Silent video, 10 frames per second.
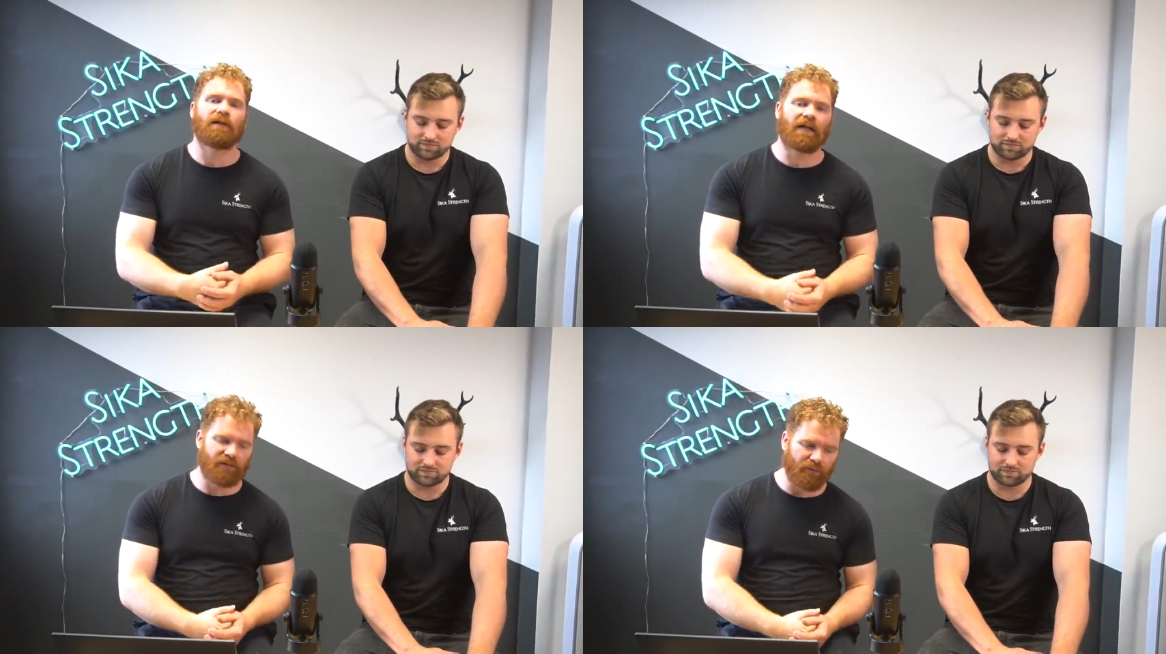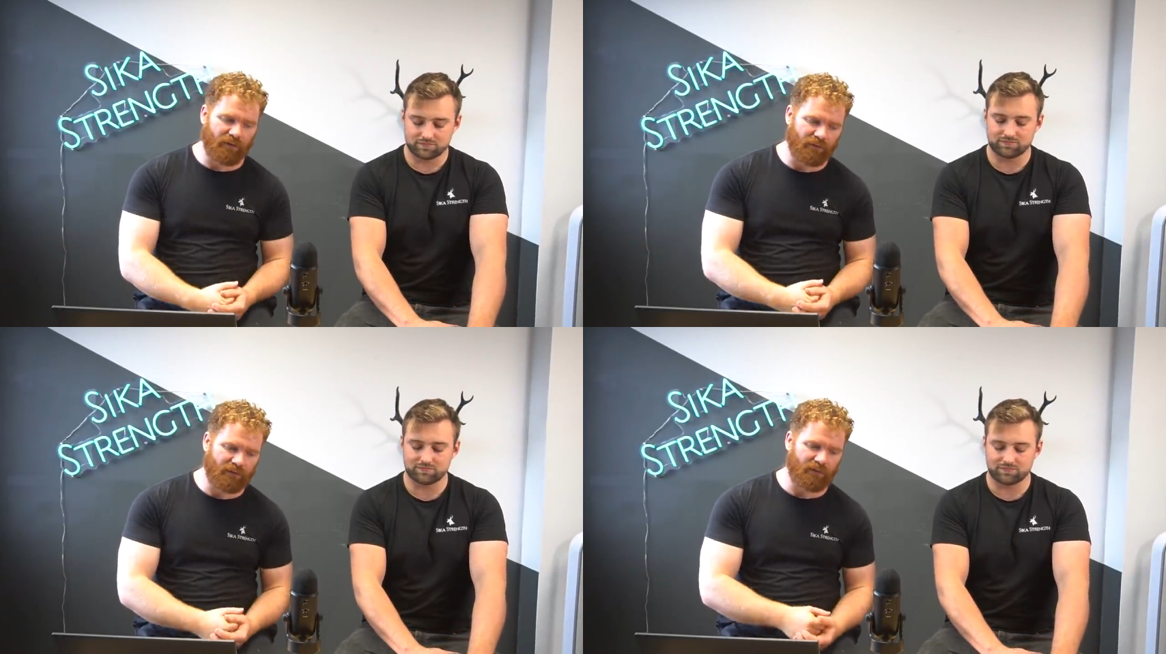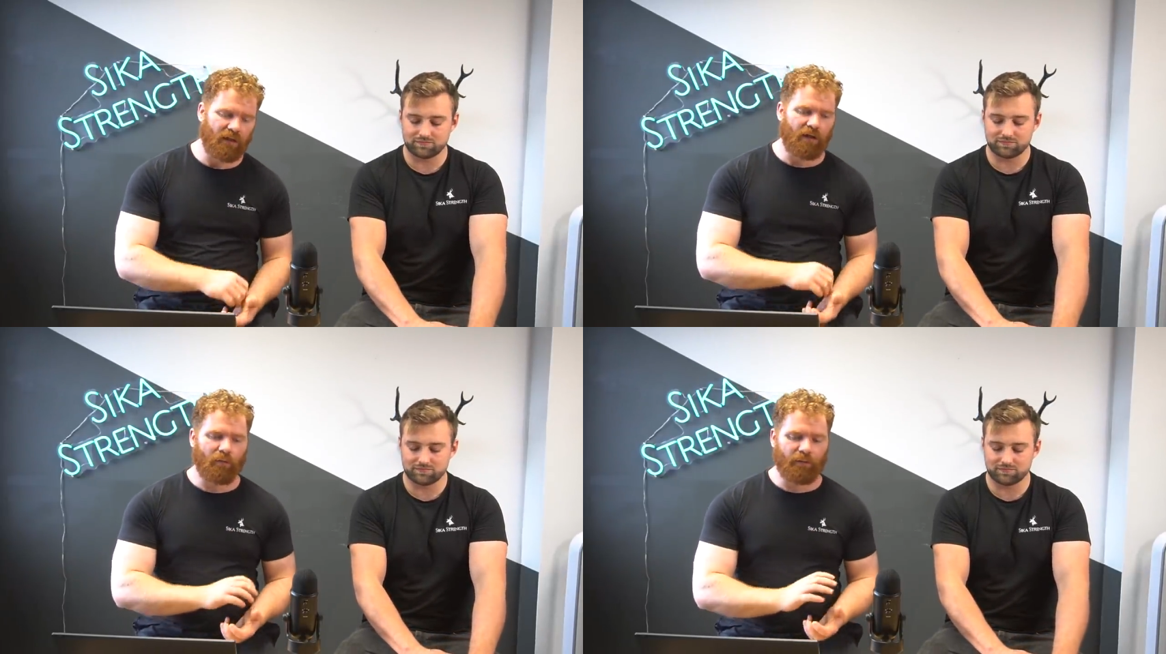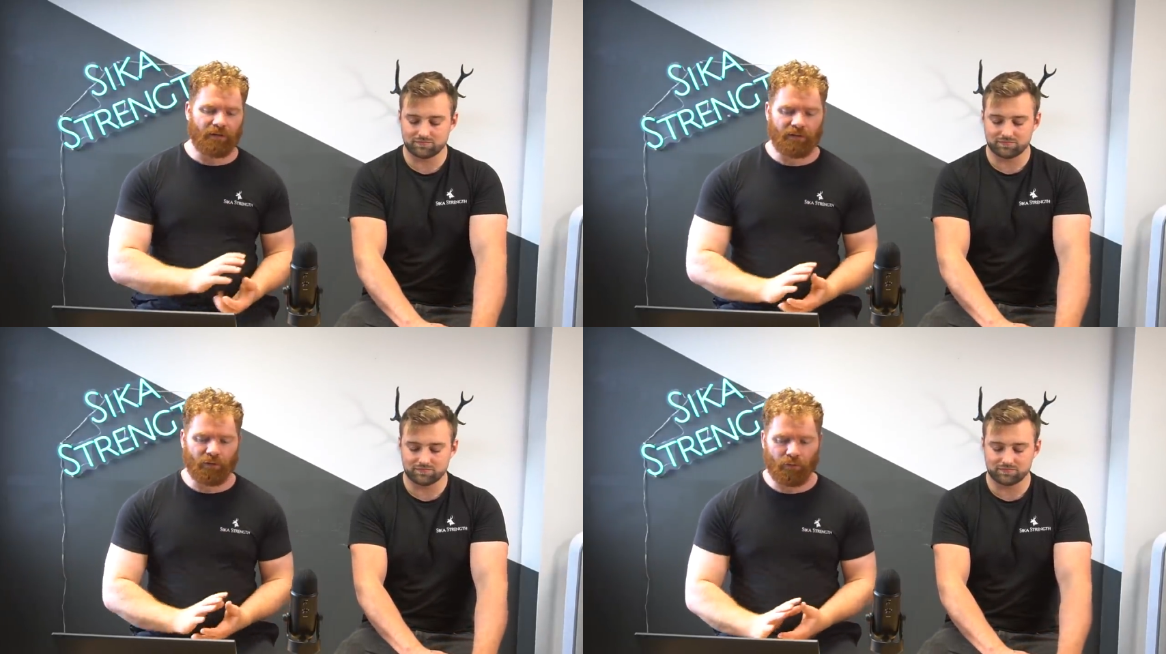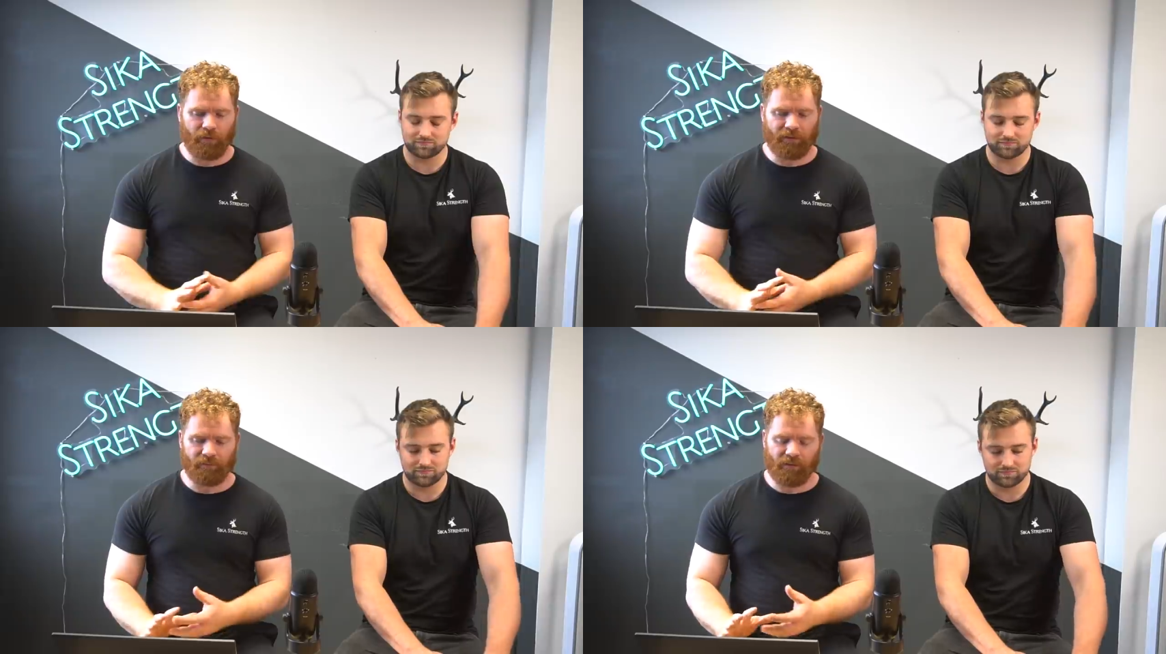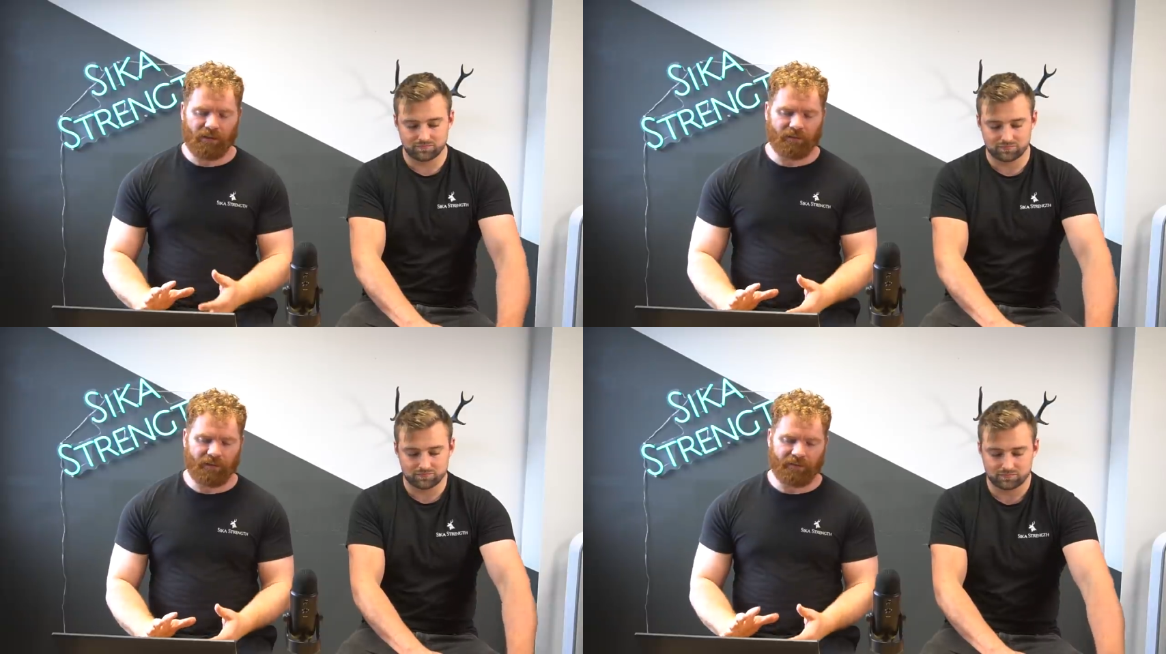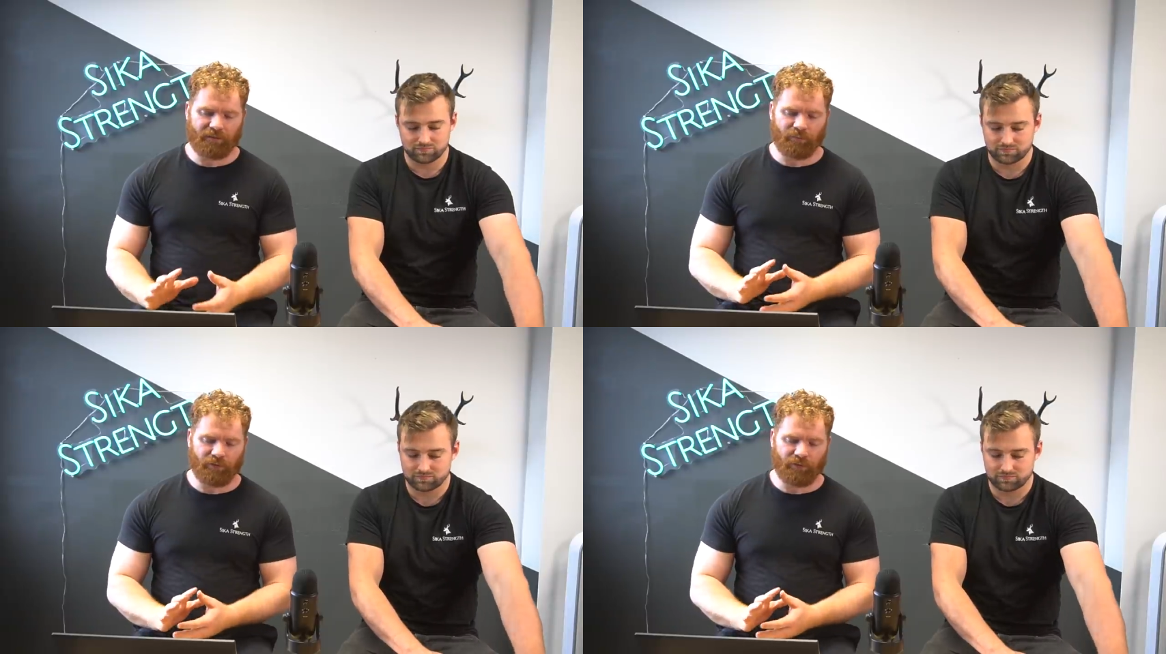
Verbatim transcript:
Speaker 1: reaction videos, we don't get some context.